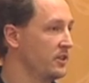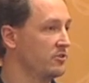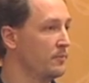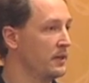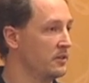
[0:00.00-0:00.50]
that's
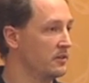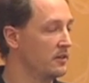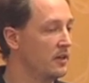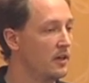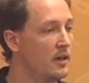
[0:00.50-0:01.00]
your opinion.
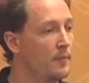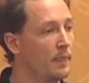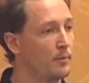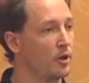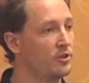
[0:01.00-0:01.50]

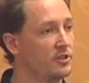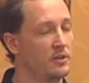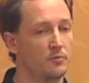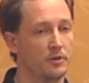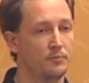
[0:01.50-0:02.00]
But I also
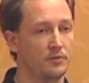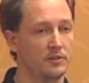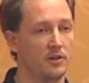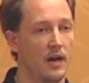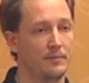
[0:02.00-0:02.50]
didn't want to put the
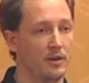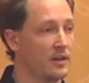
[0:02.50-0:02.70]
time in.